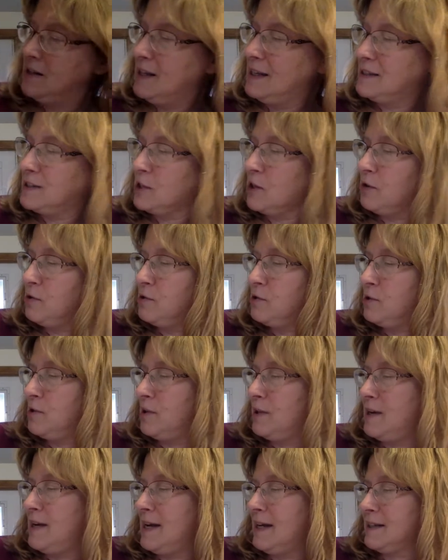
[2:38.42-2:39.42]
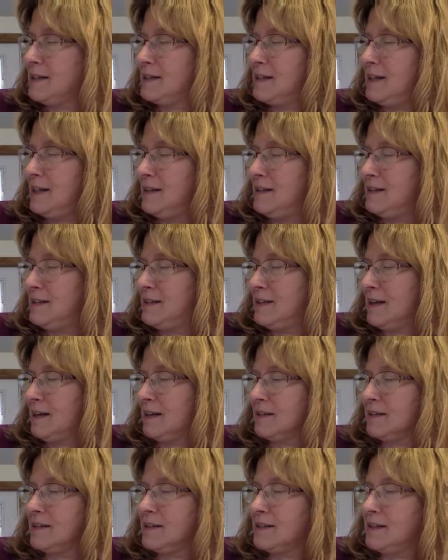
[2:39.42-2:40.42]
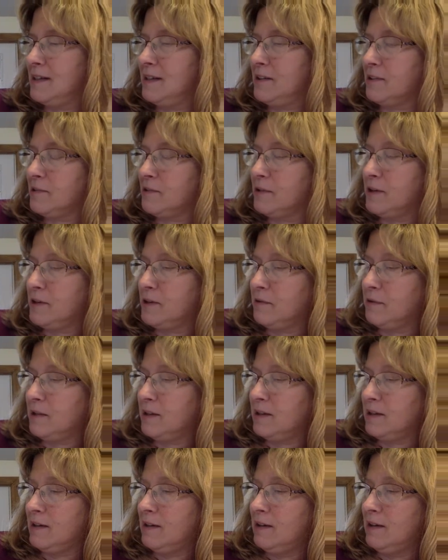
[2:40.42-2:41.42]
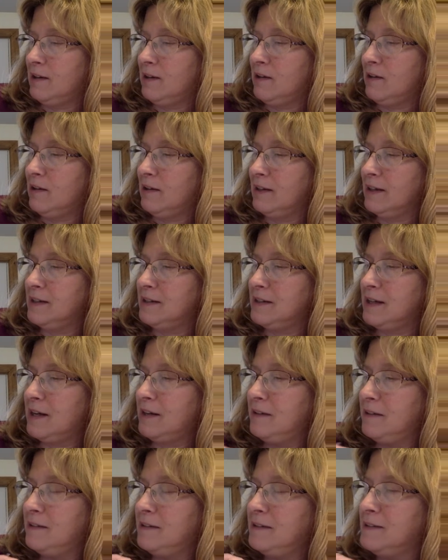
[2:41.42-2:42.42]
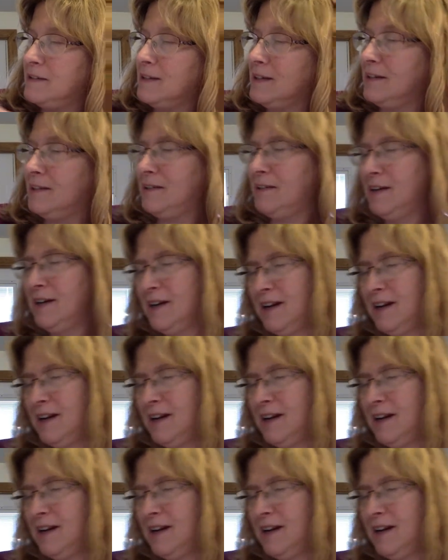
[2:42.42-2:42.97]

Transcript: let's go to the next insect, this little critter with the long antennas there.